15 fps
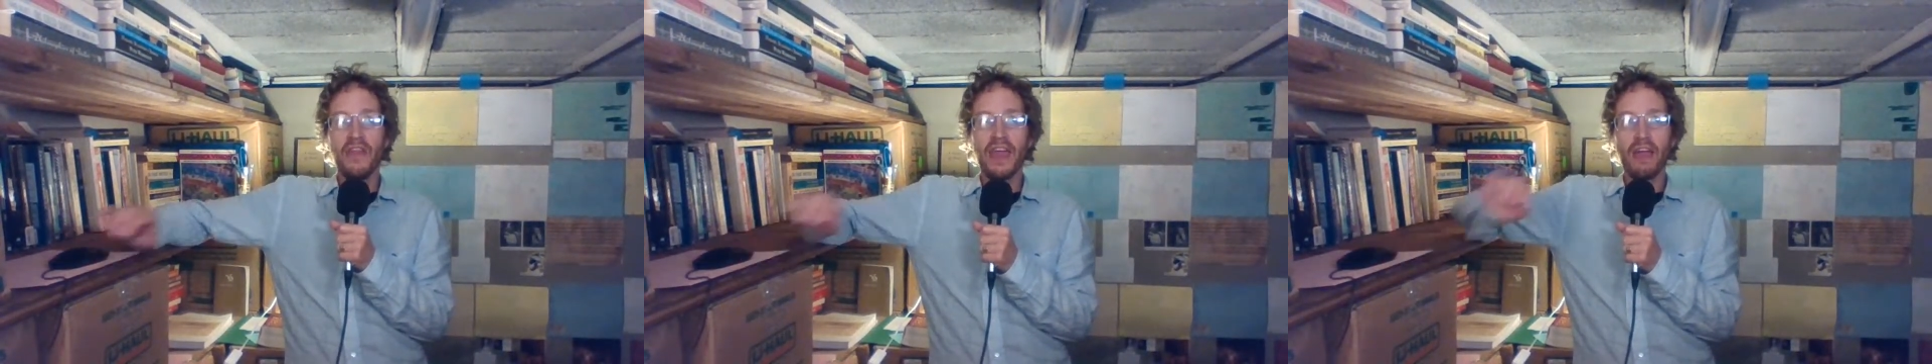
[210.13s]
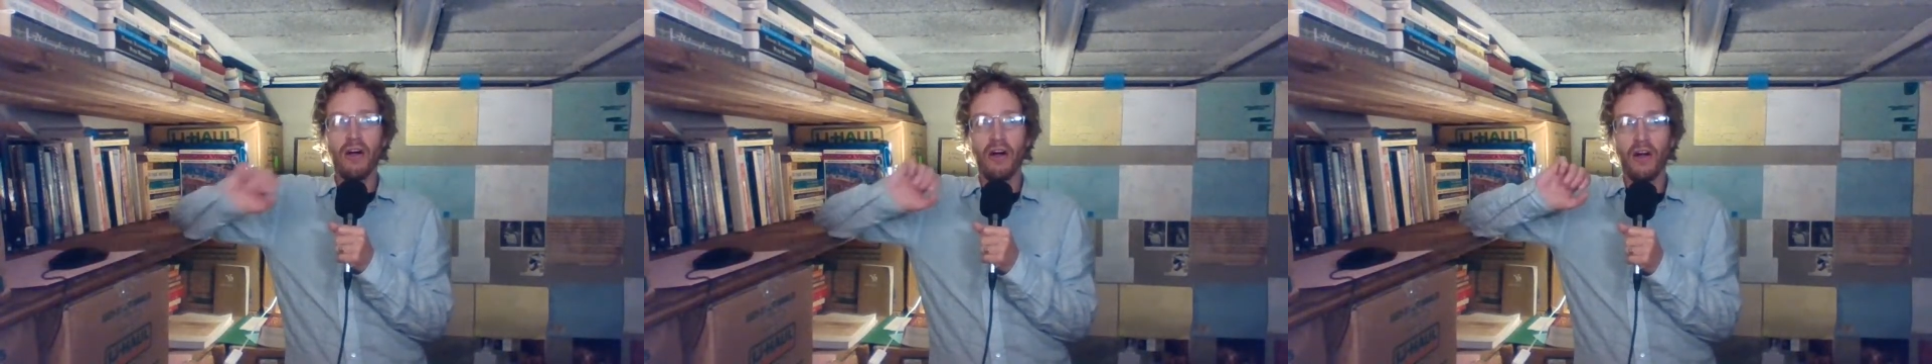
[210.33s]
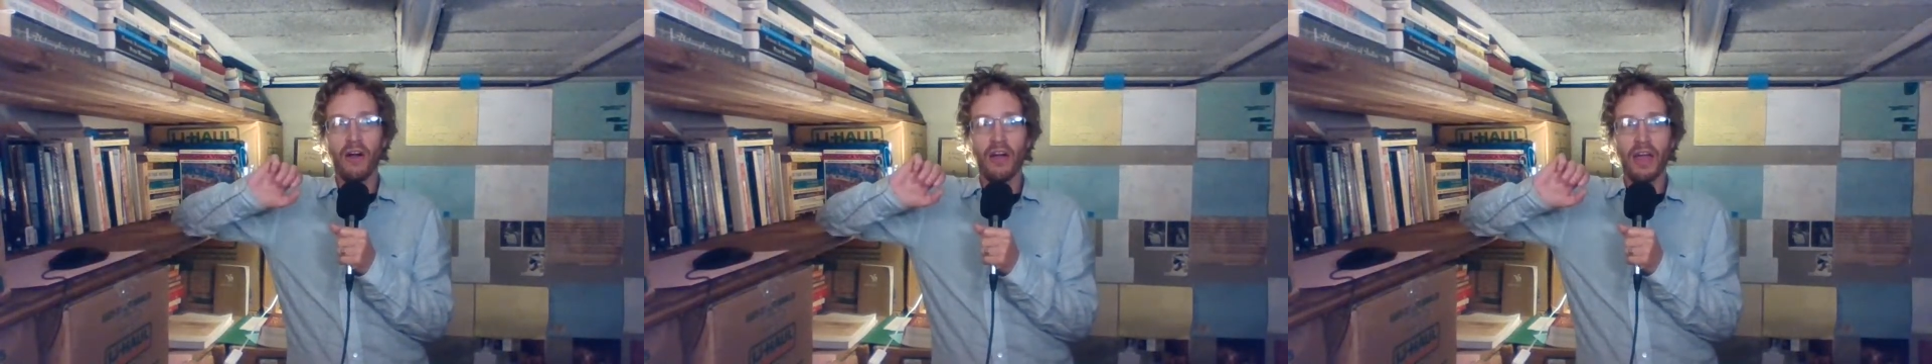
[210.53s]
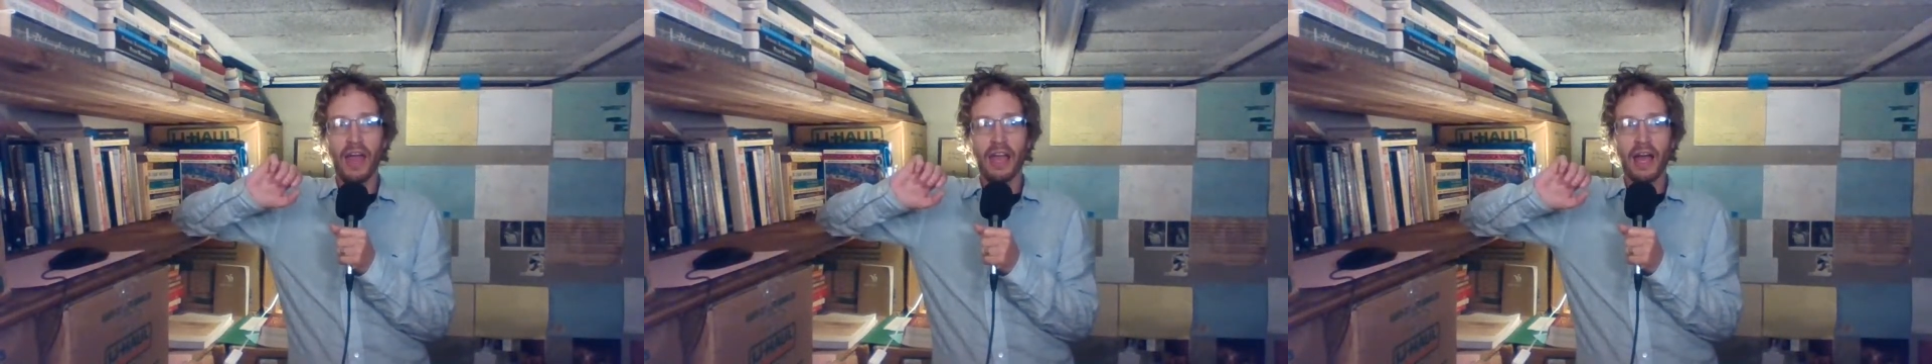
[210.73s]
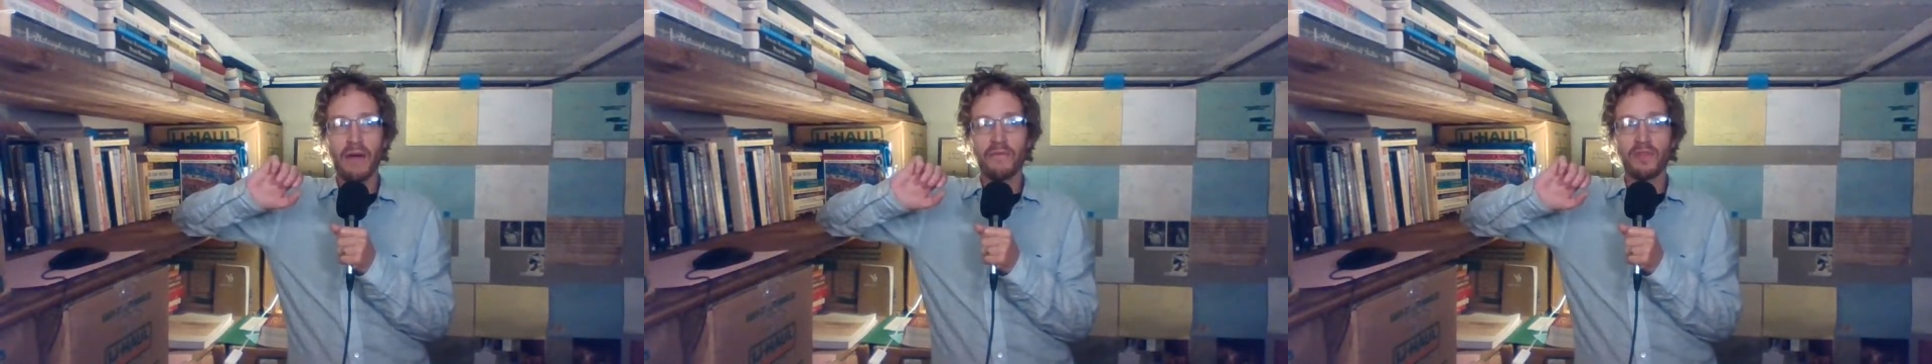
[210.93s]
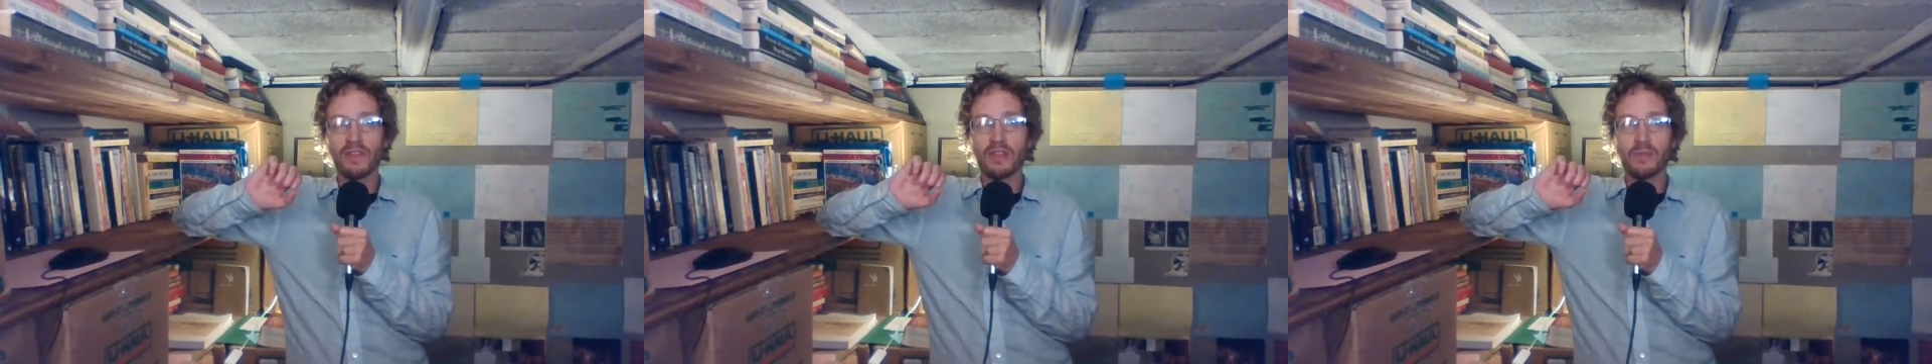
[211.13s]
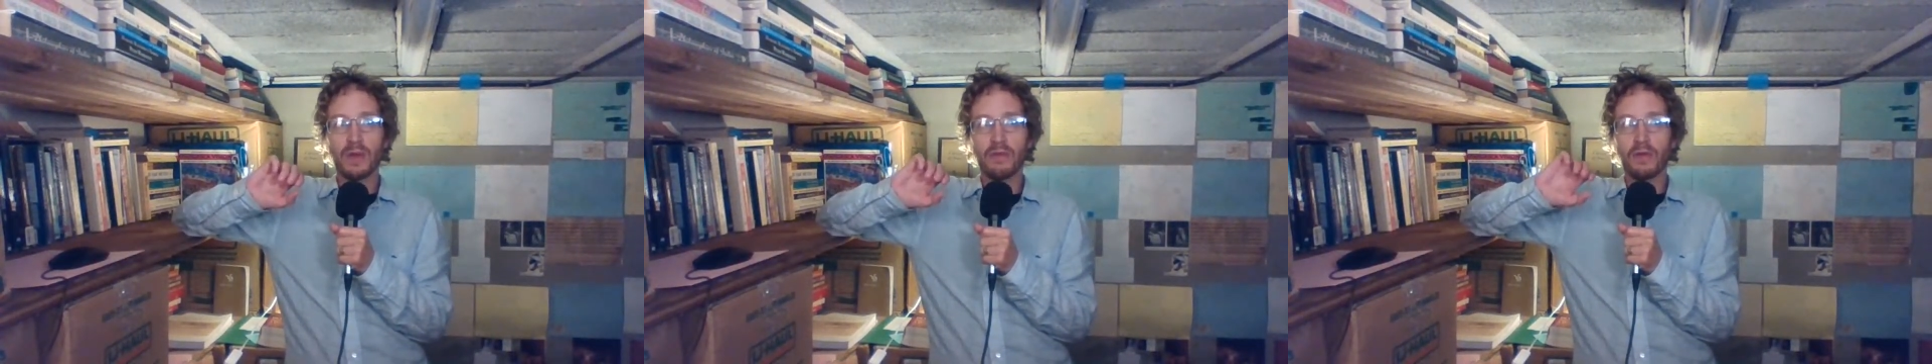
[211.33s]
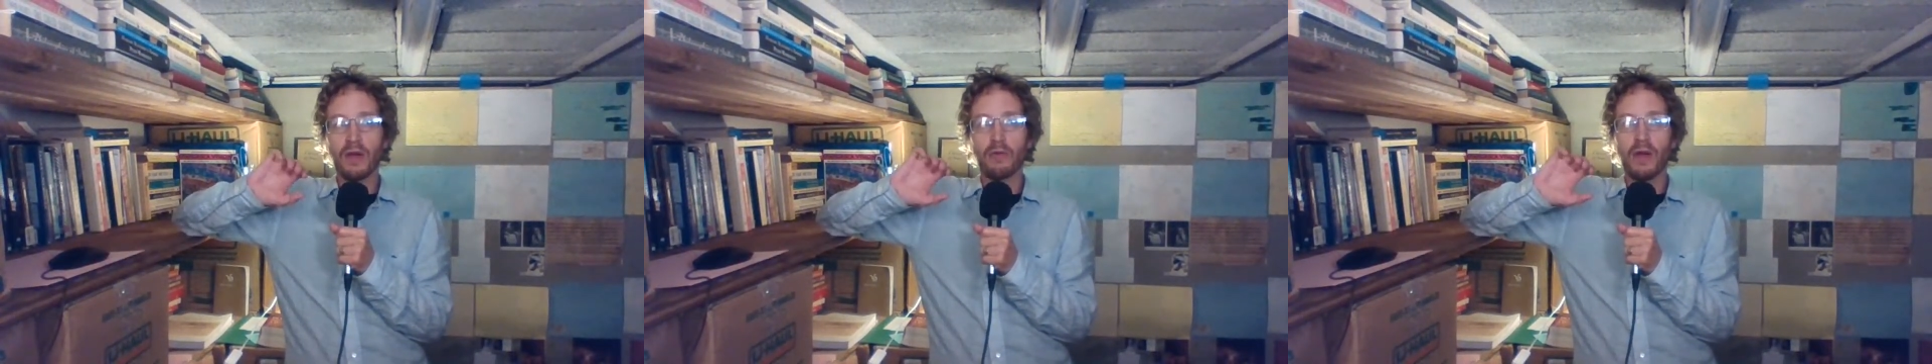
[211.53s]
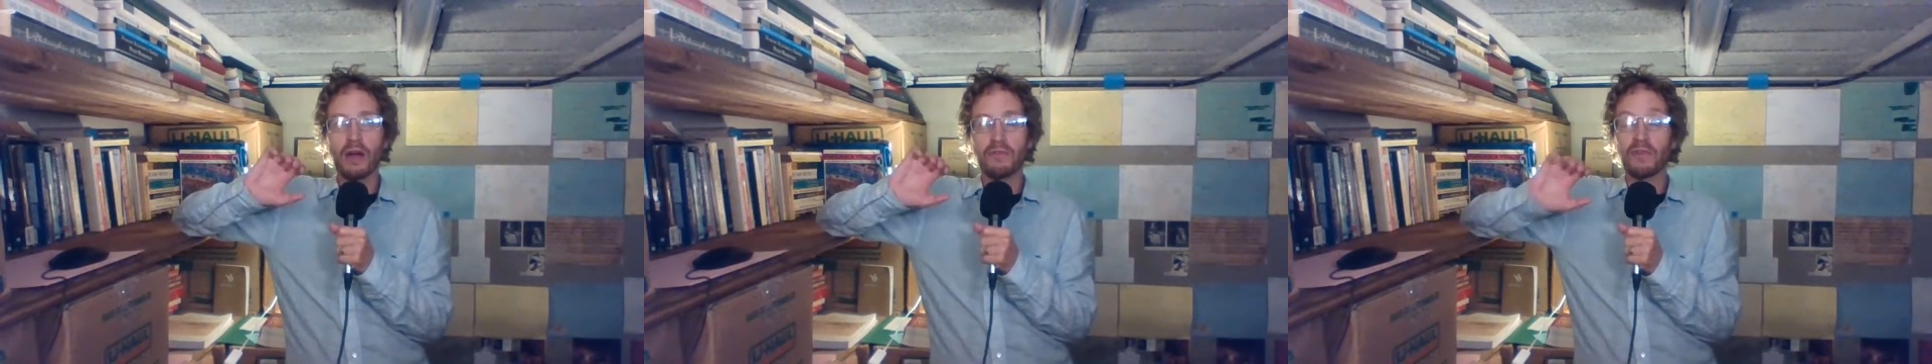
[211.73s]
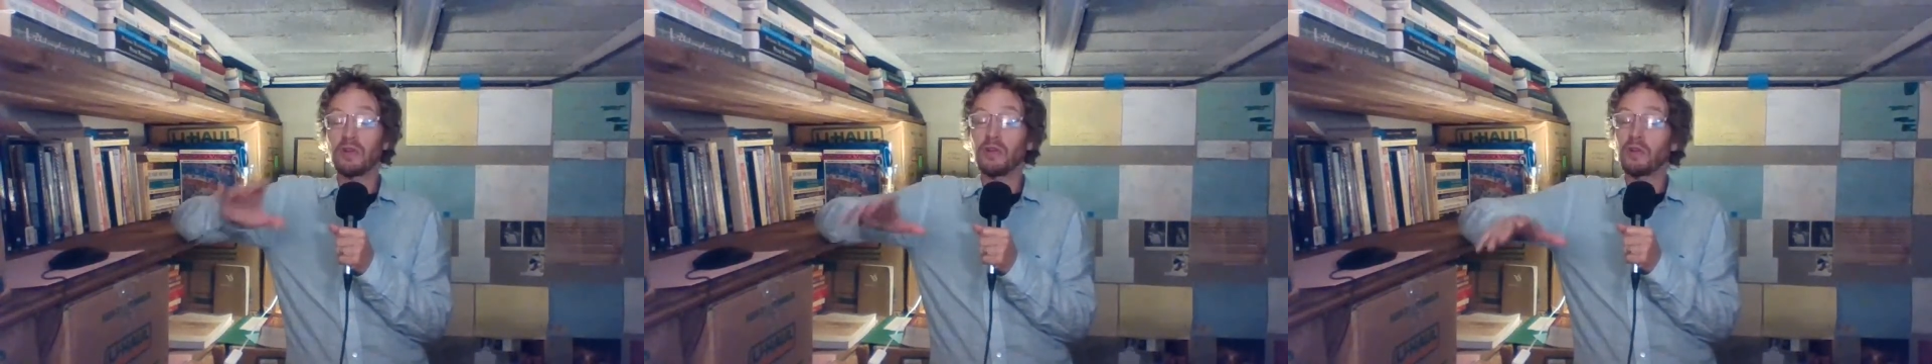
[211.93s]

They are a conference that's been around for a